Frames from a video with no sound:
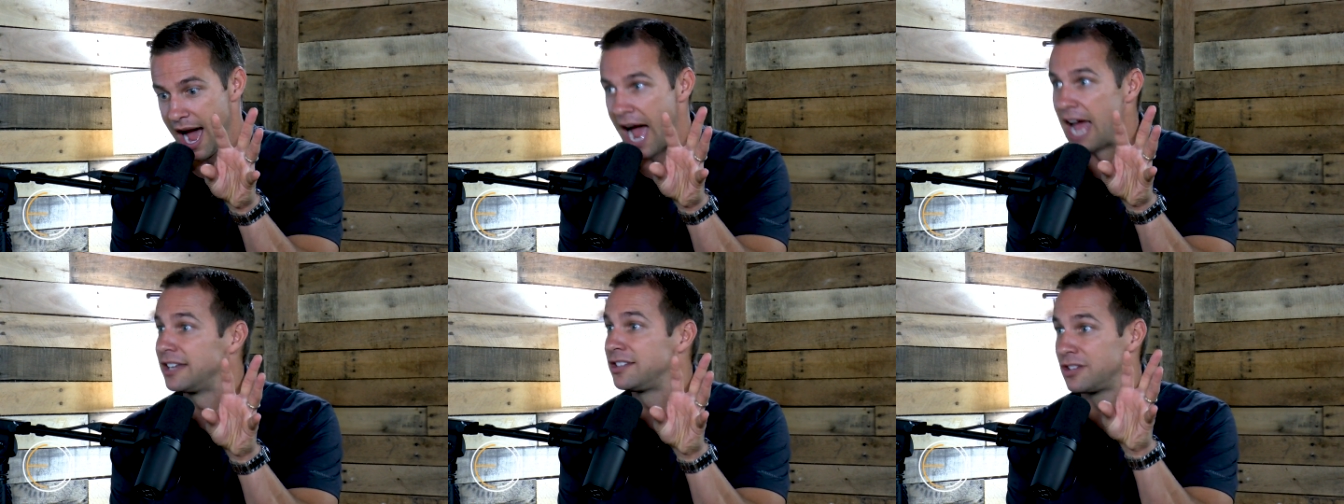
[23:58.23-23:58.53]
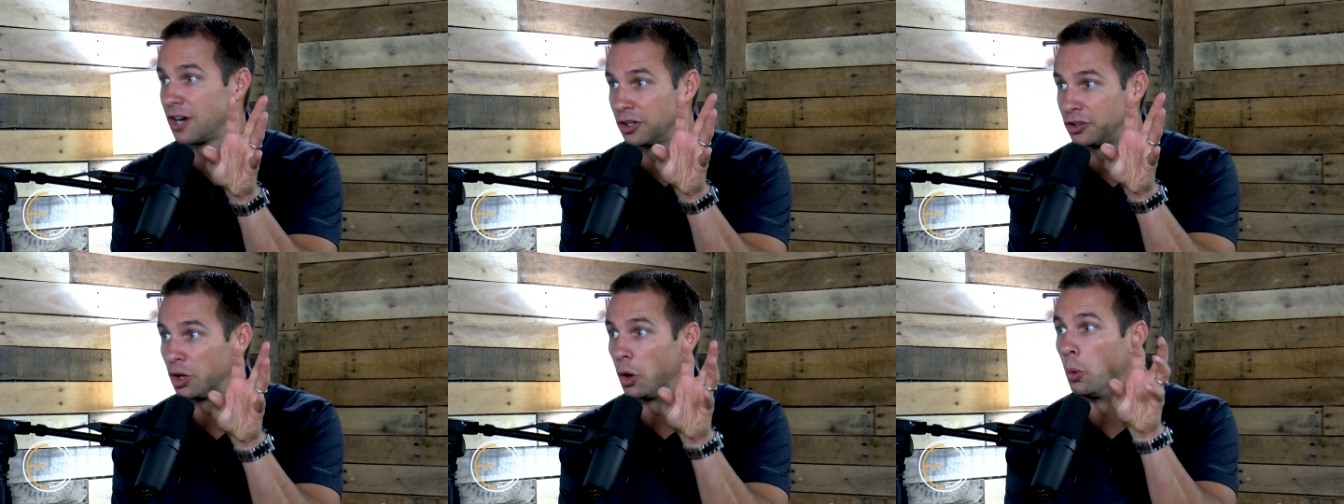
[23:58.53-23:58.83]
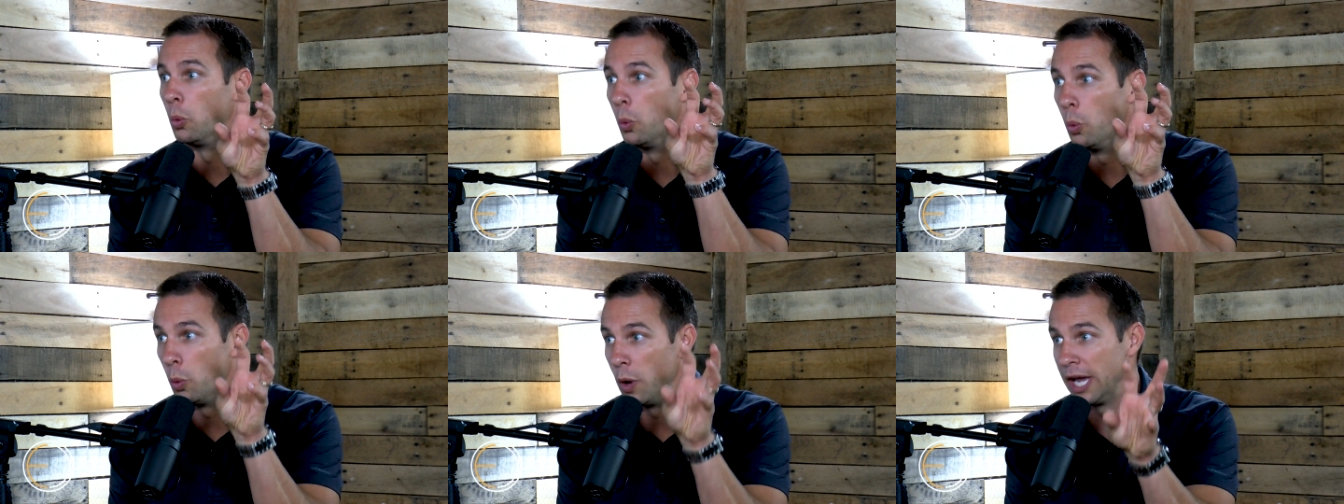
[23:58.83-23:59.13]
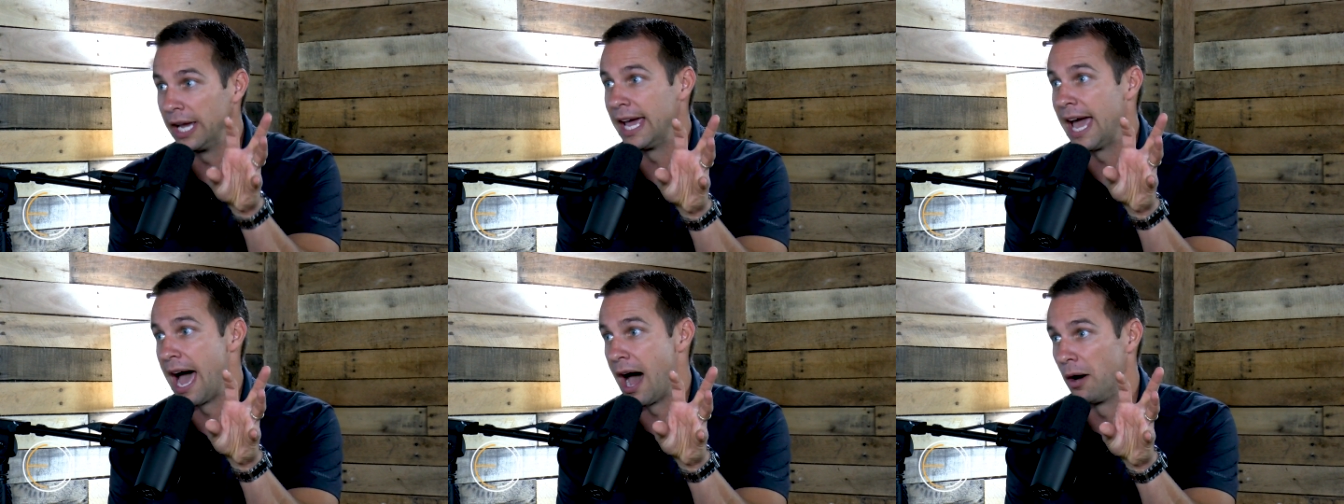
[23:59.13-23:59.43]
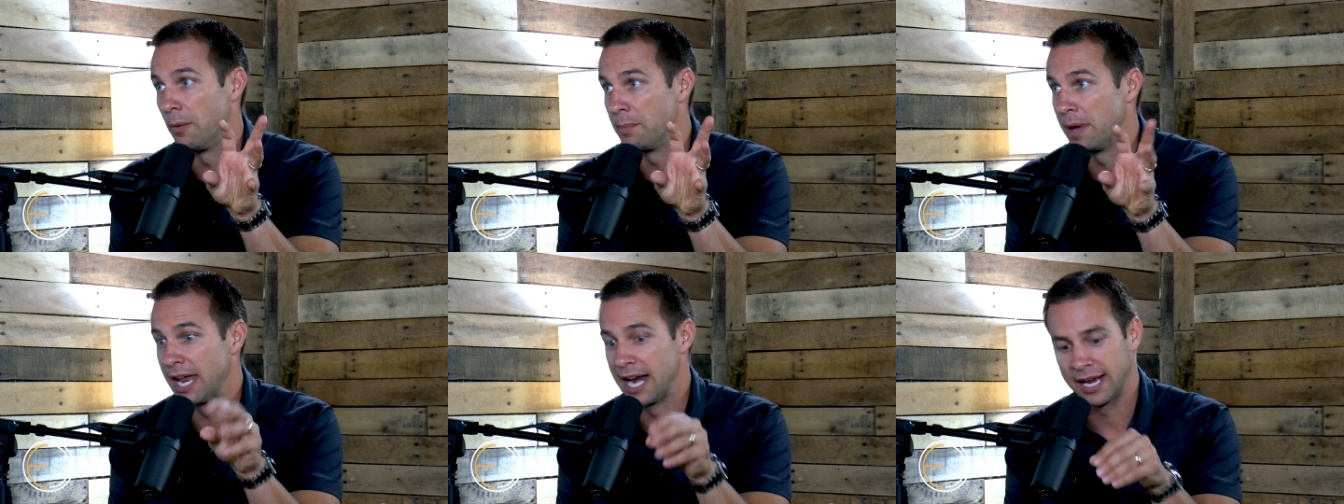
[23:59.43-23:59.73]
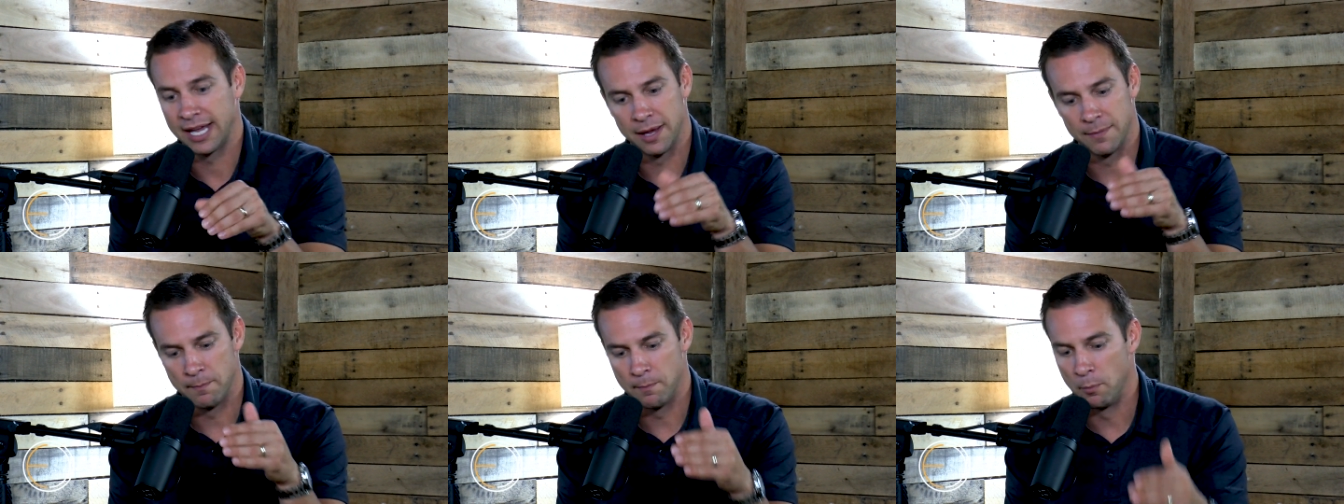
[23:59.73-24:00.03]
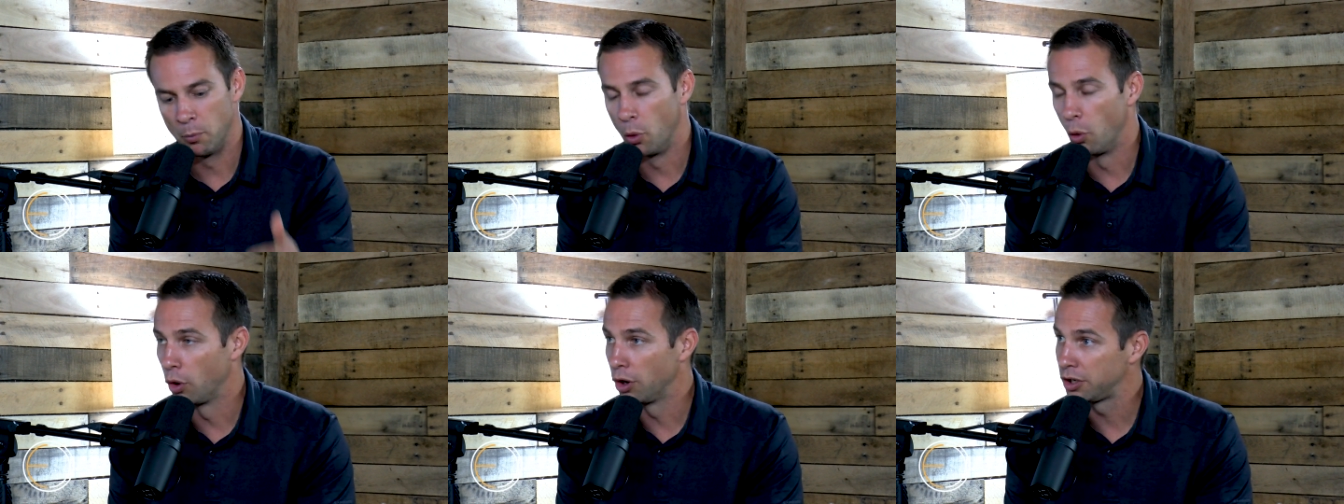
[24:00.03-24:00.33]
I start to wig out man I get
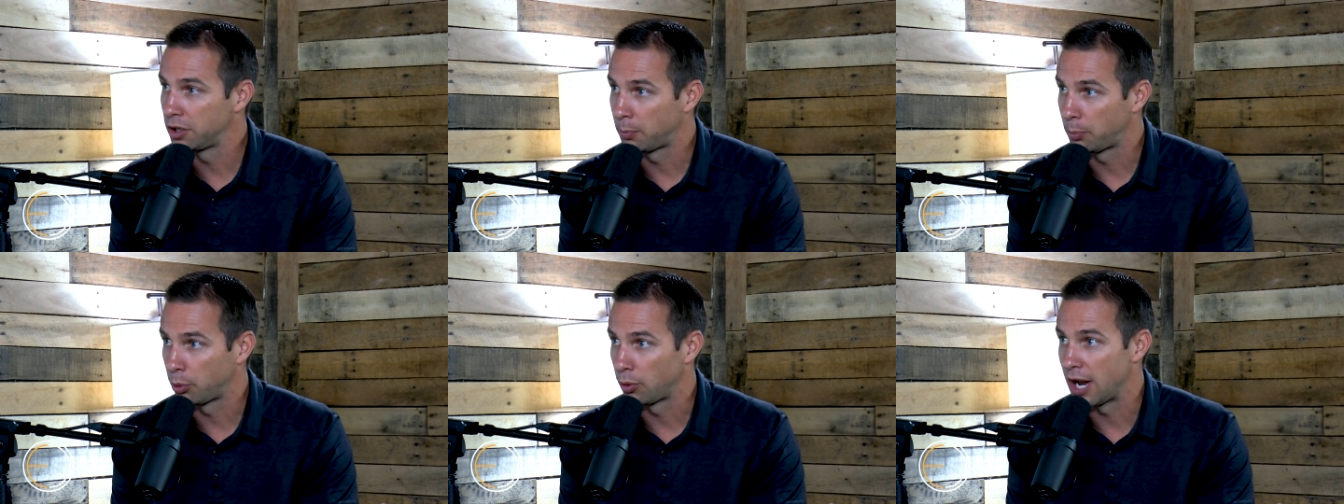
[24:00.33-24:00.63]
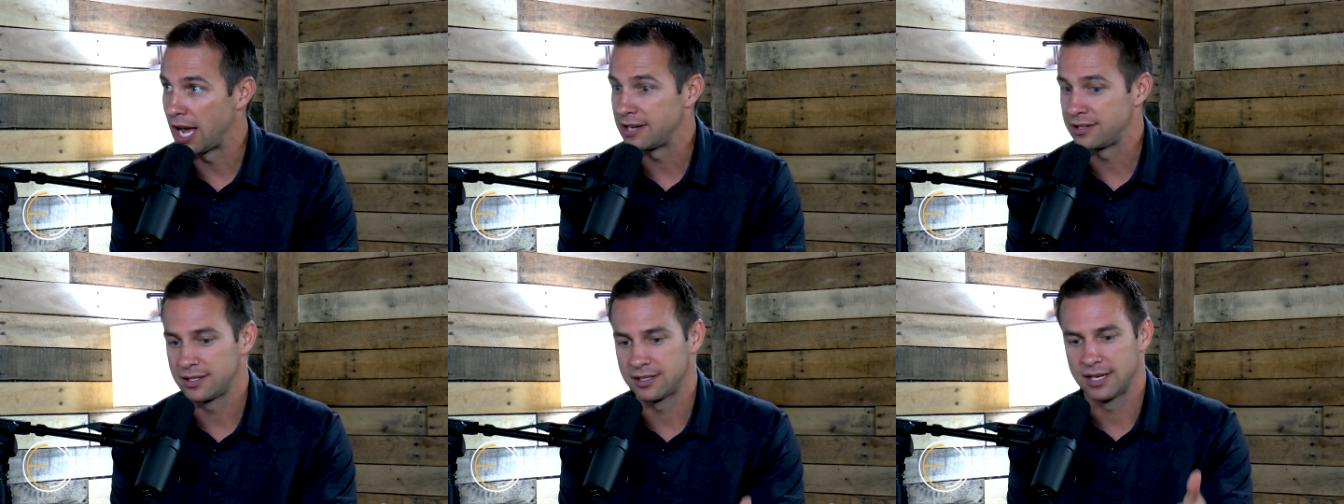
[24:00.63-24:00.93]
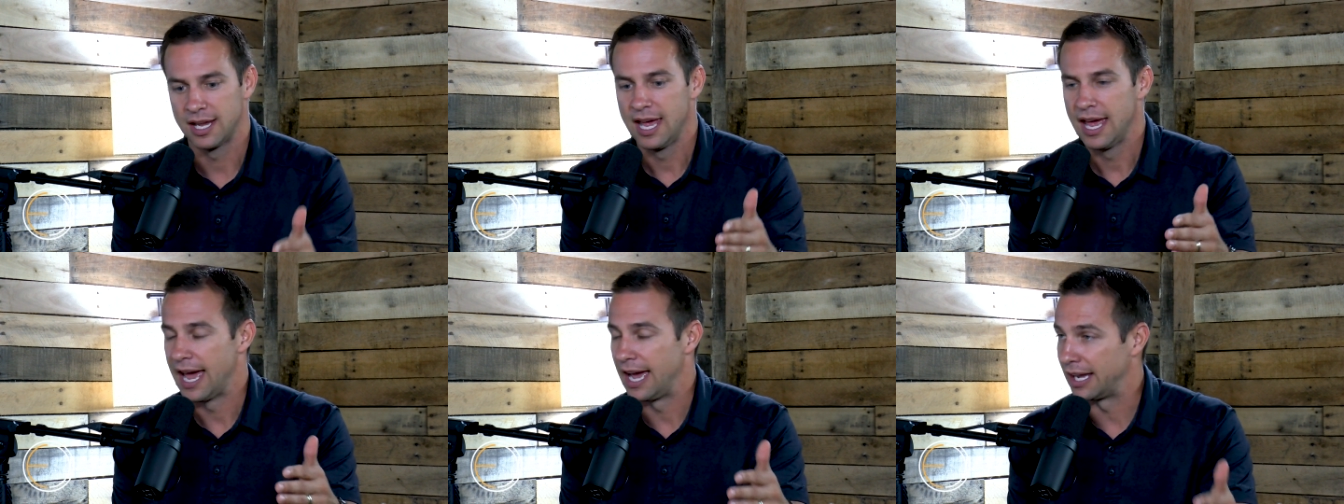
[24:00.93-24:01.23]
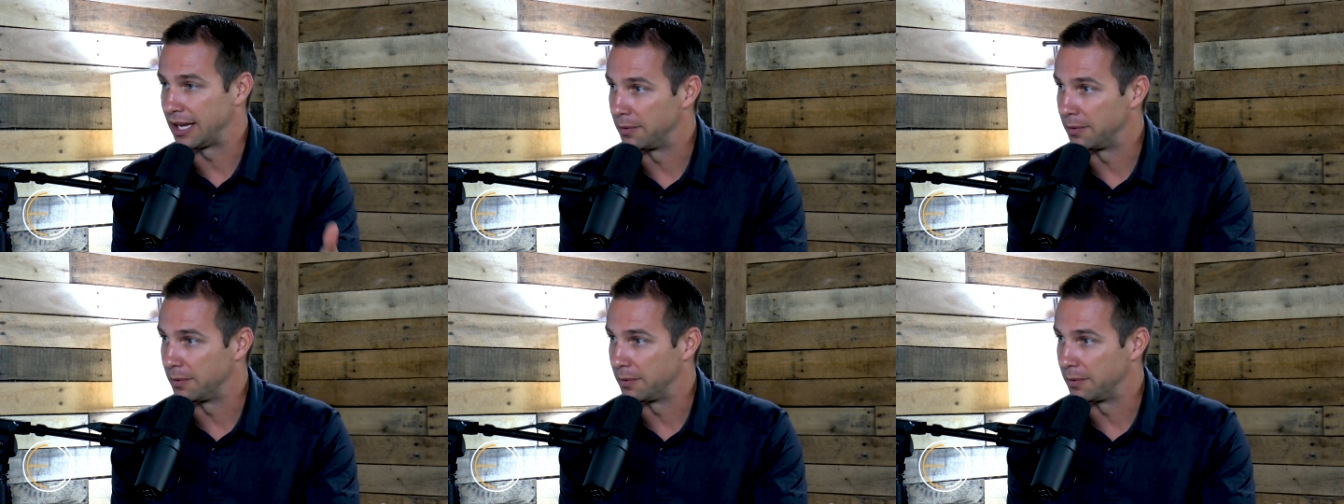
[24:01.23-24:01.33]
more depressed I